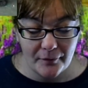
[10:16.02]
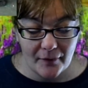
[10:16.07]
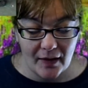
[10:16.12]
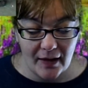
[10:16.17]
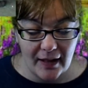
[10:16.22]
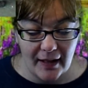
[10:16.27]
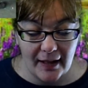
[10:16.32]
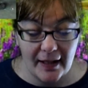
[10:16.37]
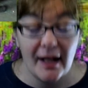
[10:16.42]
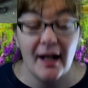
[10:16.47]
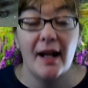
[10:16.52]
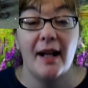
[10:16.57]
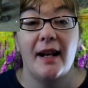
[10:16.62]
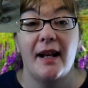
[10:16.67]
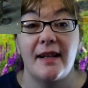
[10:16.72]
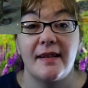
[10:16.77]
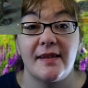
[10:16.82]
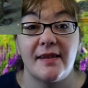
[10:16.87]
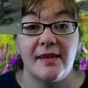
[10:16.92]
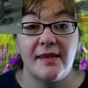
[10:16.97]
and kind of
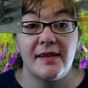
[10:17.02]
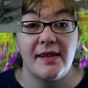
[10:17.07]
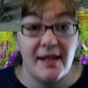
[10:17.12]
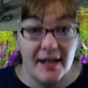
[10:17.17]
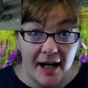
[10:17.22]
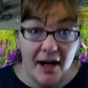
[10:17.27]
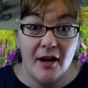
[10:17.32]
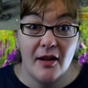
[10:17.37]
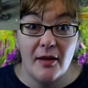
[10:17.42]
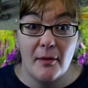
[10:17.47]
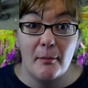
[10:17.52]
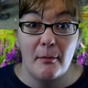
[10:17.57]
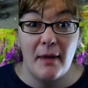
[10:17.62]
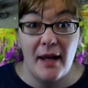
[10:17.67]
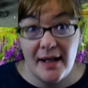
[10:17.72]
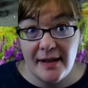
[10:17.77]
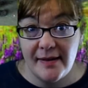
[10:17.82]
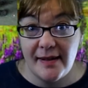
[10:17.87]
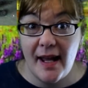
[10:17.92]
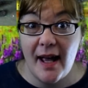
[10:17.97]
scare the
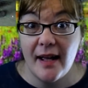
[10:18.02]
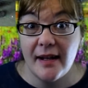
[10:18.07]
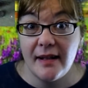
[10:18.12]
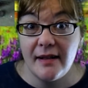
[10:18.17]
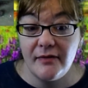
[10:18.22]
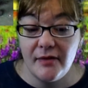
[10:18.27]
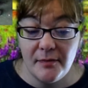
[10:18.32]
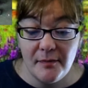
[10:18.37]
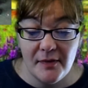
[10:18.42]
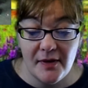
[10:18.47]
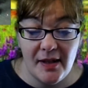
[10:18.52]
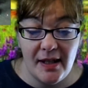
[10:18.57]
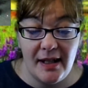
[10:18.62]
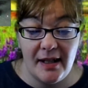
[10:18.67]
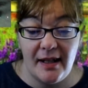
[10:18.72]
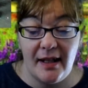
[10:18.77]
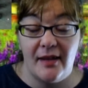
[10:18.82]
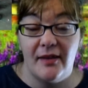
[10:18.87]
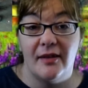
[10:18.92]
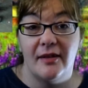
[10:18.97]
mess out of him. See
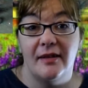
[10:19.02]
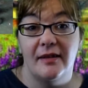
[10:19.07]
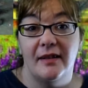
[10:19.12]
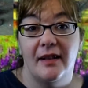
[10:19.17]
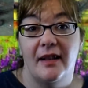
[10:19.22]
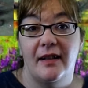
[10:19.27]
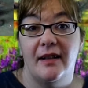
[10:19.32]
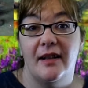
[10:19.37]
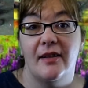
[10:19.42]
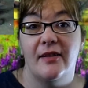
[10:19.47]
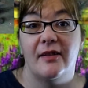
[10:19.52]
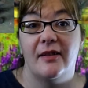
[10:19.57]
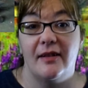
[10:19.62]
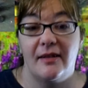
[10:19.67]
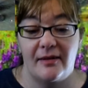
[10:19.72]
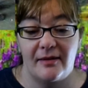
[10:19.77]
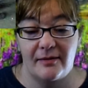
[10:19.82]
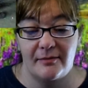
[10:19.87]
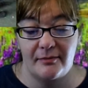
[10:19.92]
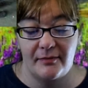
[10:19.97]
another another
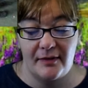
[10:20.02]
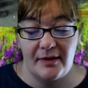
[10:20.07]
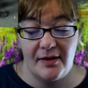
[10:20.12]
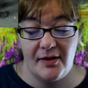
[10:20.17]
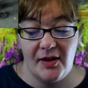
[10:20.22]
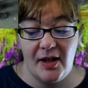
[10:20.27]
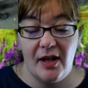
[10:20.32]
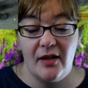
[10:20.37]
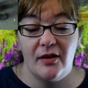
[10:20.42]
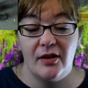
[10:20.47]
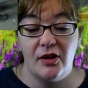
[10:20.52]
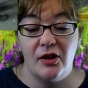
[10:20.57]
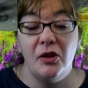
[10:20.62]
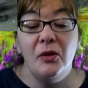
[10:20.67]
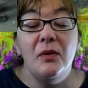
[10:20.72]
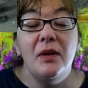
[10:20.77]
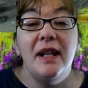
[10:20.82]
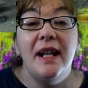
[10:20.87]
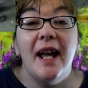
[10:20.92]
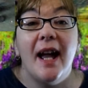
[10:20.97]
um scare the
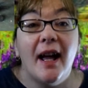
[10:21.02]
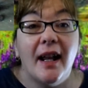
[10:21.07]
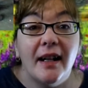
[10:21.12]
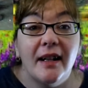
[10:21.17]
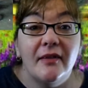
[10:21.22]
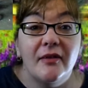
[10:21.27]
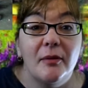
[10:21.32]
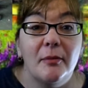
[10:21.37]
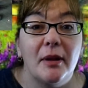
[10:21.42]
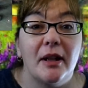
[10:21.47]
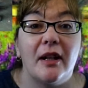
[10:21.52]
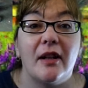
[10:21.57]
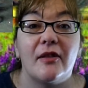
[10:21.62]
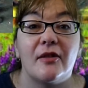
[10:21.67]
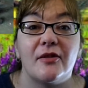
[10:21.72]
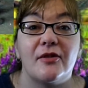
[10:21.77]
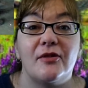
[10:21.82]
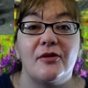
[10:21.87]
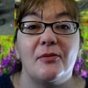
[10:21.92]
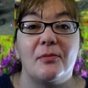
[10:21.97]
duty out of him. Another
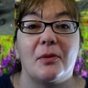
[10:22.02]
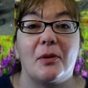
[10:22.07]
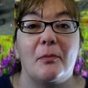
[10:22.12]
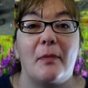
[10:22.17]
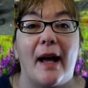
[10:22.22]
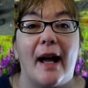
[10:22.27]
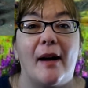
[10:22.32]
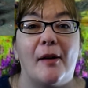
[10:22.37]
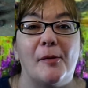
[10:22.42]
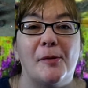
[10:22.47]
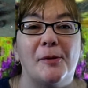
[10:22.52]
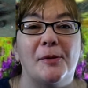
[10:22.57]
super bowel